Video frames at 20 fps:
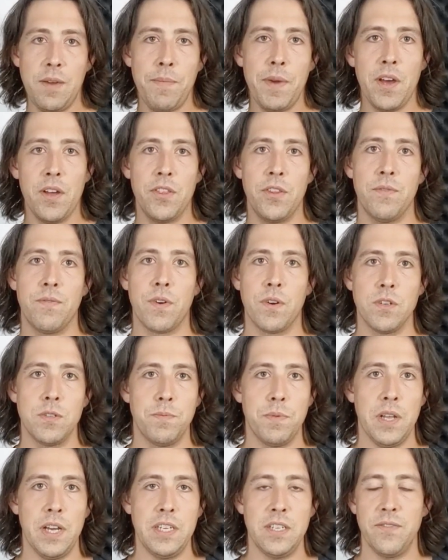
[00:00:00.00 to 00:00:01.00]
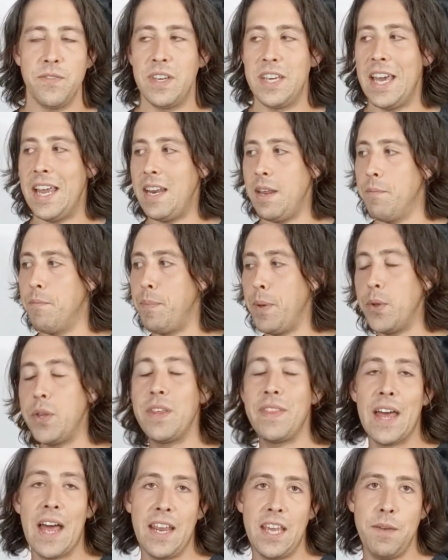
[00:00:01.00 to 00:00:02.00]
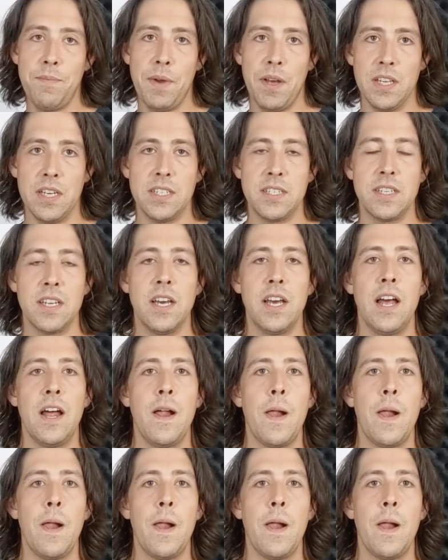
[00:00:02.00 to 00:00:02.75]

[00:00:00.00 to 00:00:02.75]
email in the first place, of building that email list.